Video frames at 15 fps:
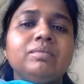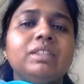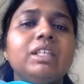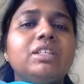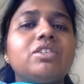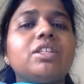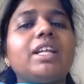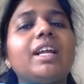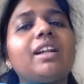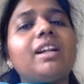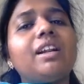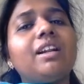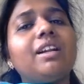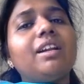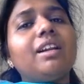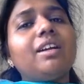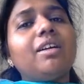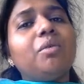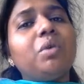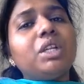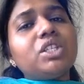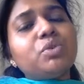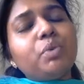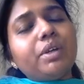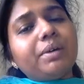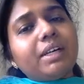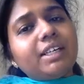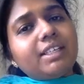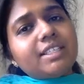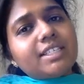So that will, once we
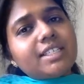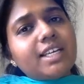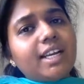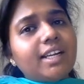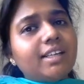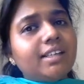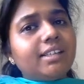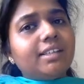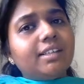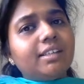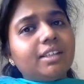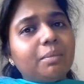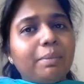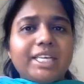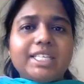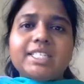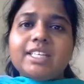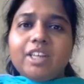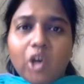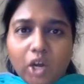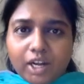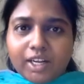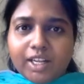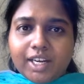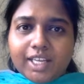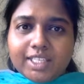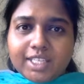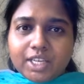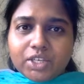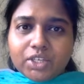understand the basic
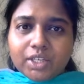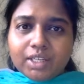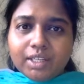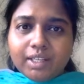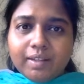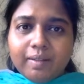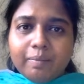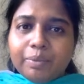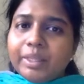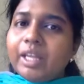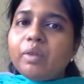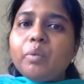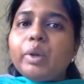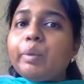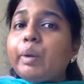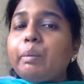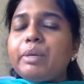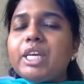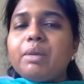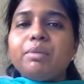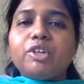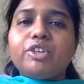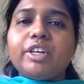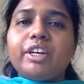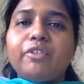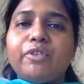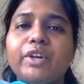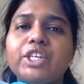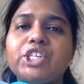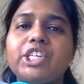organization, then we will be able to
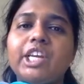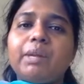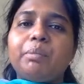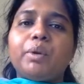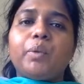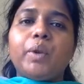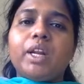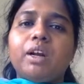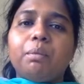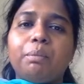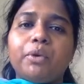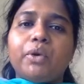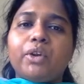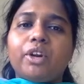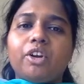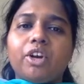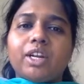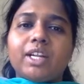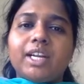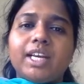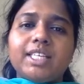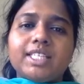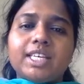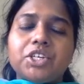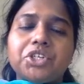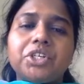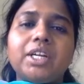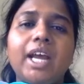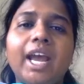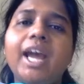differentiate between computer organization
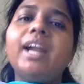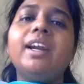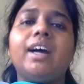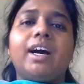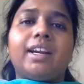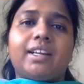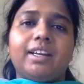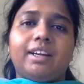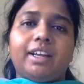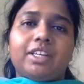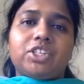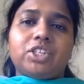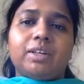and architecture.